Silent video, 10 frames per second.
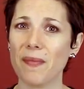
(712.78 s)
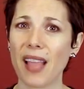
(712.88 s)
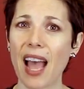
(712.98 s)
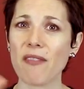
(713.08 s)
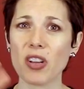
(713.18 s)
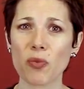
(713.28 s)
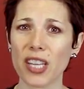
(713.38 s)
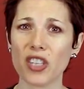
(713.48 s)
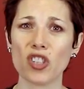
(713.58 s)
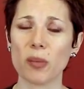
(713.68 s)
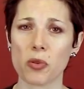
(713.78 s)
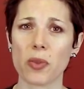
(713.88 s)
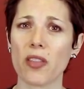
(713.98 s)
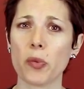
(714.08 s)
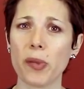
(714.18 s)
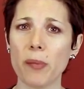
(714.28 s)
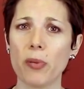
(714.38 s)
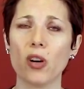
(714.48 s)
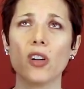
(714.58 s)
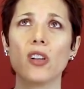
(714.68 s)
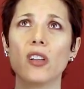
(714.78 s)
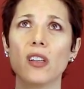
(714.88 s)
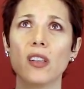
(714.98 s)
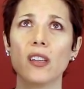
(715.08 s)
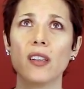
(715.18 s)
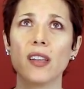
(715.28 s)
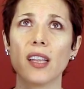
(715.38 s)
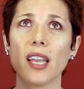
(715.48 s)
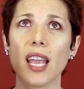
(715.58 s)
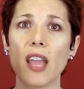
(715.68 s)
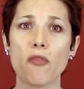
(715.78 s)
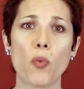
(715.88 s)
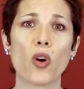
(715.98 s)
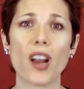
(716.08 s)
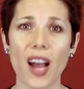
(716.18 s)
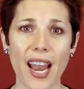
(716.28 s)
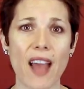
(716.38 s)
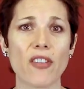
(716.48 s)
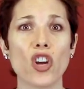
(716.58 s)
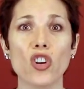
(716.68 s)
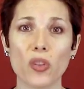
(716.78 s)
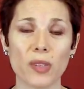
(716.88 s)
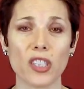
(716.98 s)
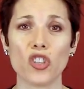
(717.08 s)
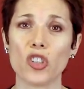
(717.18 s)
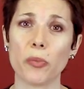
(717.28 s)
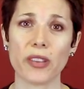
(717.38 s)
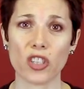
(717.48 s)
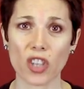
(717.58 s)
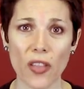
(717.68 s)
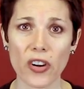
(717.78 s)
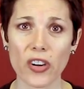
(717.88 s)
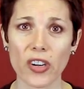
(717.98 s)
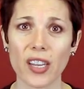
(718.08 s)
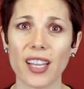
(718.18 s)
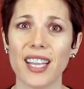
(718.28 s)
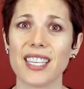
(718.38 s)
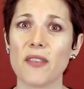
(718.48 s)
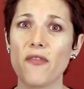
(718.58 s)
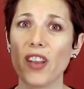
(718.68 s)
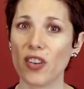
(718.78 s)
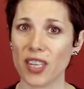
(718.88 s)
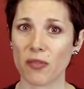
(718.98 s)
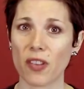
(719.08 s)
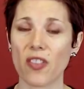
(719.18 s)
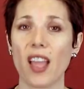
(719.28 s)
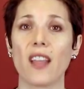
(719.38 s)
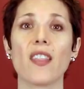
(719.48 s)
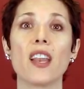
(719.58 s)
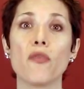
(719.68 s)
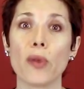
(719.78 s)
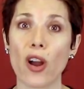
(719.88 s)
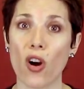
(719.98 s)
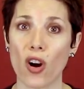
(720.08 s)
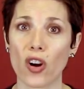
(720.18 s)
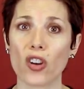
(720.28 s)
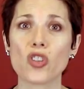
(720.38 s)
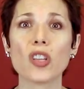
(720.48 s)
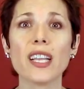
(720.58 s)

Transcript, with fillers: having relationships with other people, if we're not having a good relationship with each other, is a very different thing than if we are. So